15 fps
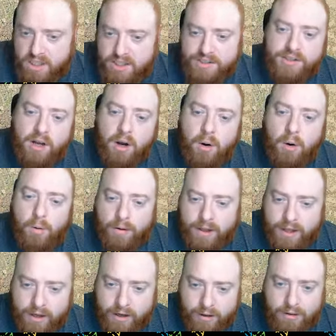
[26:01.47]
So
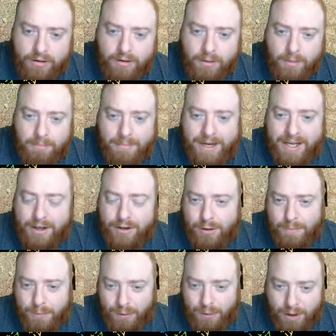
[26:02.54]
here, Minnie
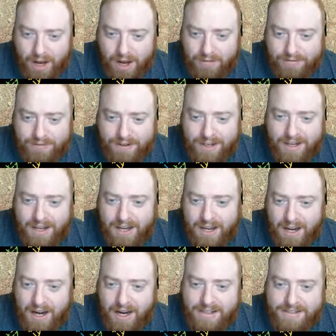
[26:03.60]
Cooper Love
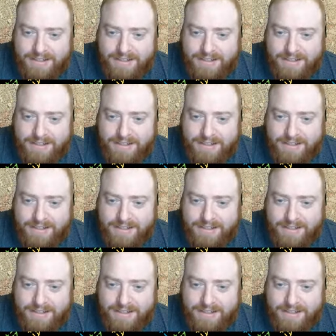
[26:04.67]
uh,